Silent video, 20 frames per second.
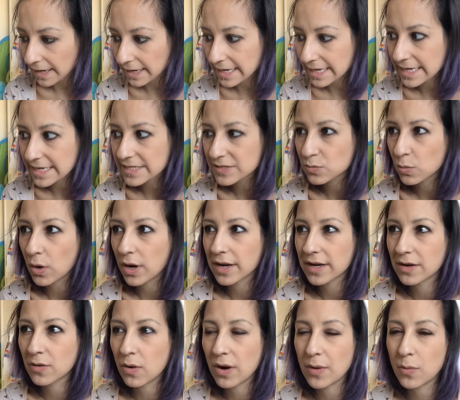It is
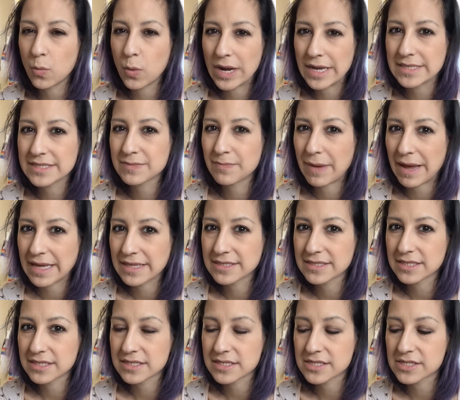quite weight
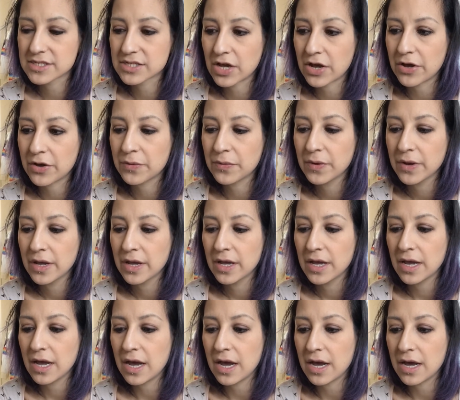dependent, so
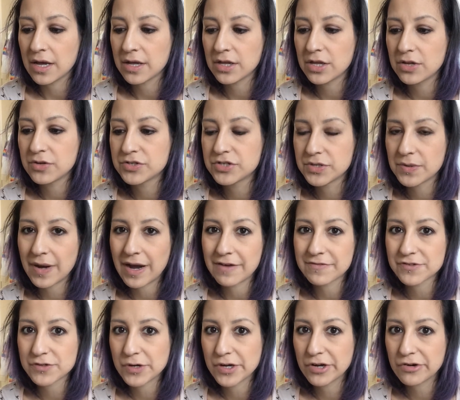you do
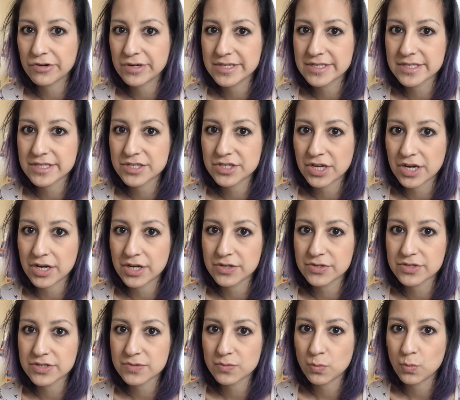have to increase the
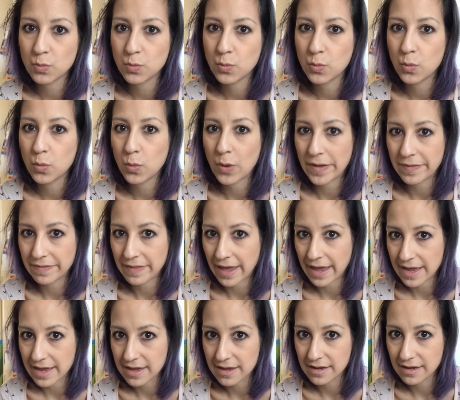dose when
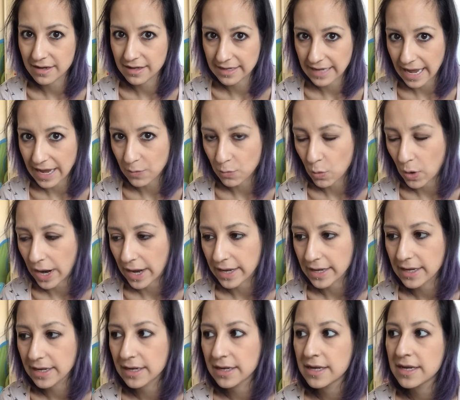they gain
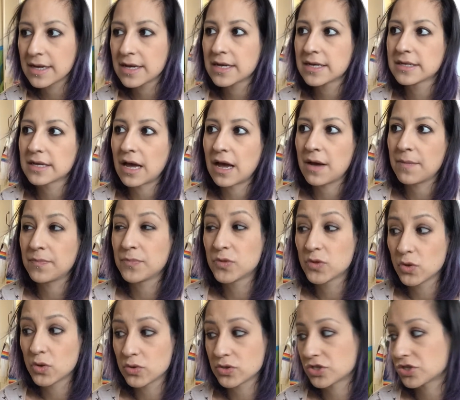weight. I'm
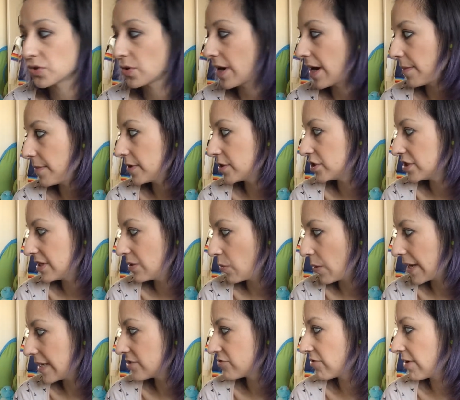not sure how much he
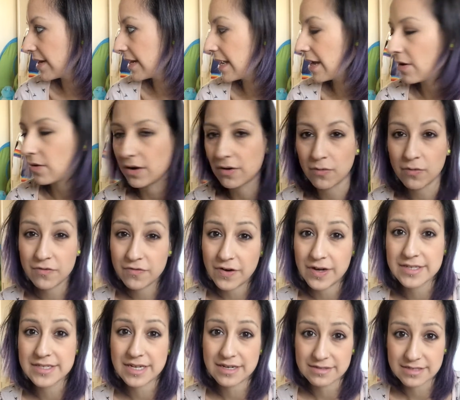weighs right now. I will
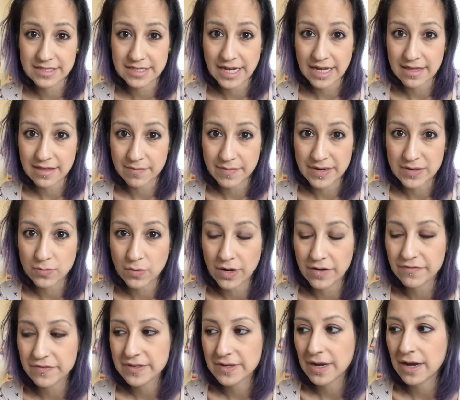find out today at the
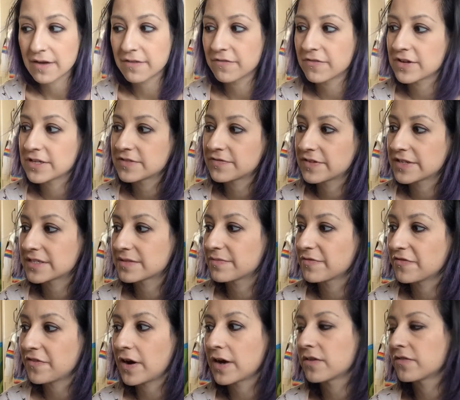midwife. He's going for his
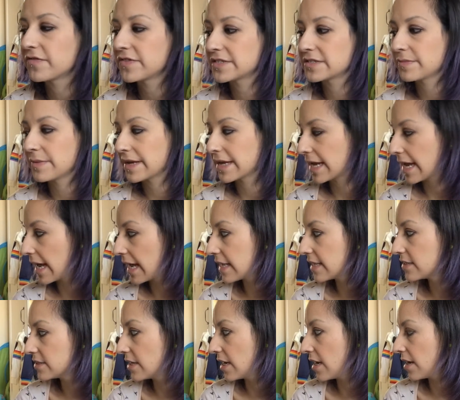final vitamin
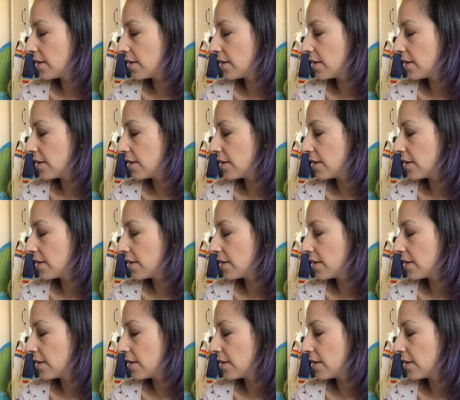K